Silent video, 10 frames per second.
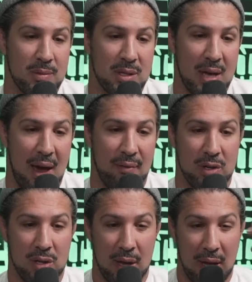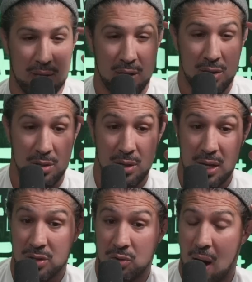the savage, and that's a
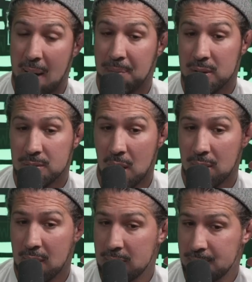that's grappling. All right,